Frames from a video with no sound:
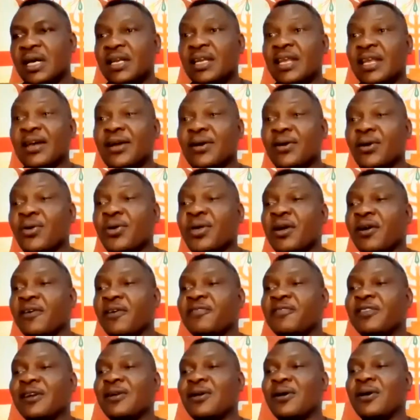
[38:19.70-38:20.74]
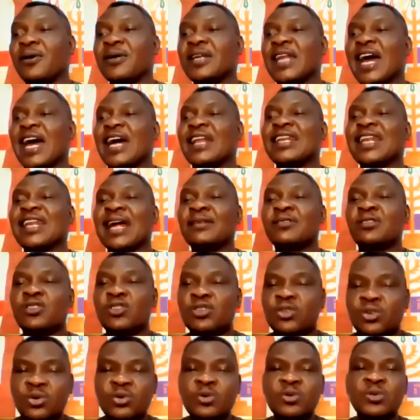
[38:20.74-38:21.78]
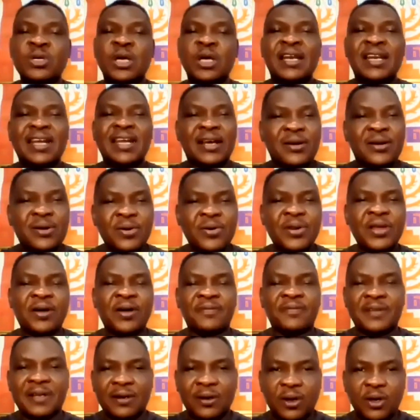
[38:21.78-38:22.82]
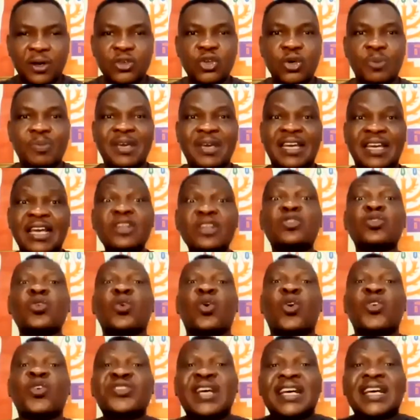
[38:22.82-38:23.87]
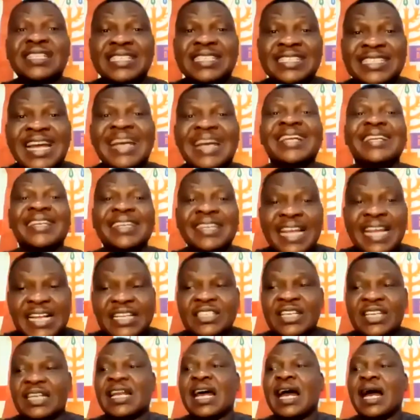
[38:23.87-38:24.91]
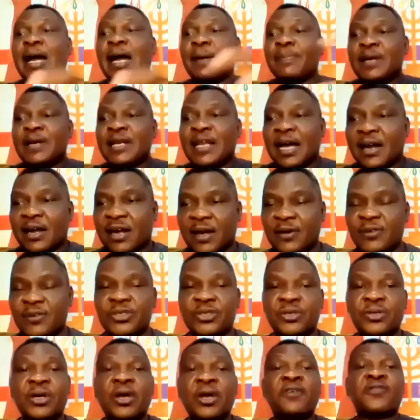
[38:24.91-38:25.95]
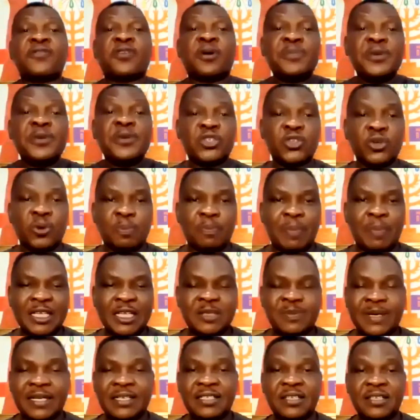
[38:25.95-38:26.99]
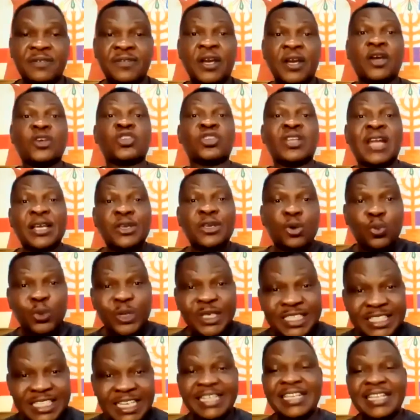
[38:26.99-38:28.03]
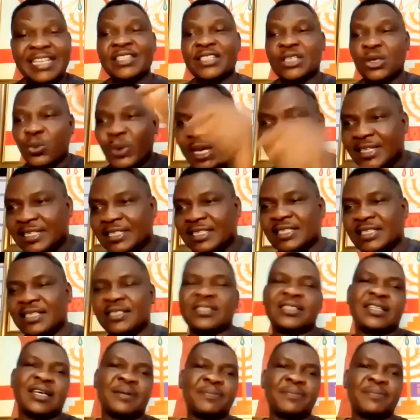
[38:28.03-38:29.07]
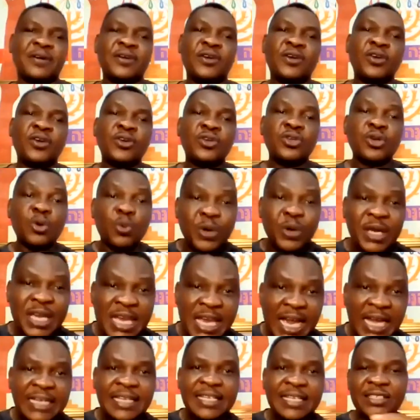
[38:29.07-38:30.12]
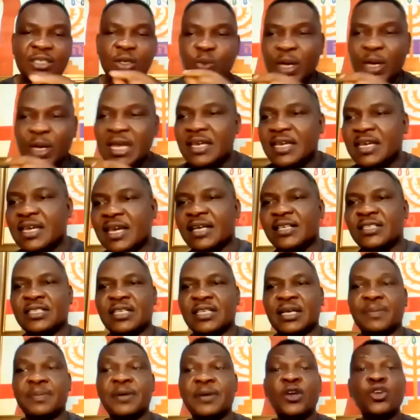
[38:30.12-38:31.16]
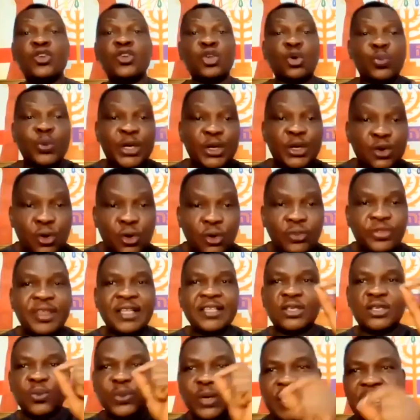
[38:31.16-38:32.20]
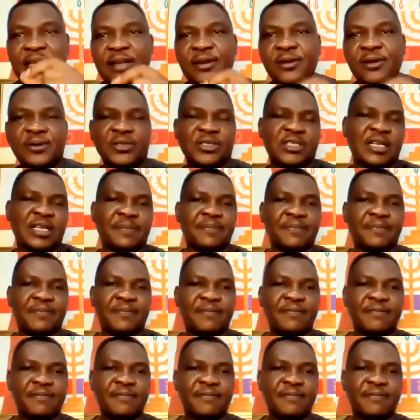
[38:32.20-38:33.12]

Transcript: the glory of the Lord, and that through the glory of the Lord, you begin to understand things that are happening around you from His own perspective, so that you will see things the way He sees them. You will hear things the way He hears them. You will know things the way He knows them.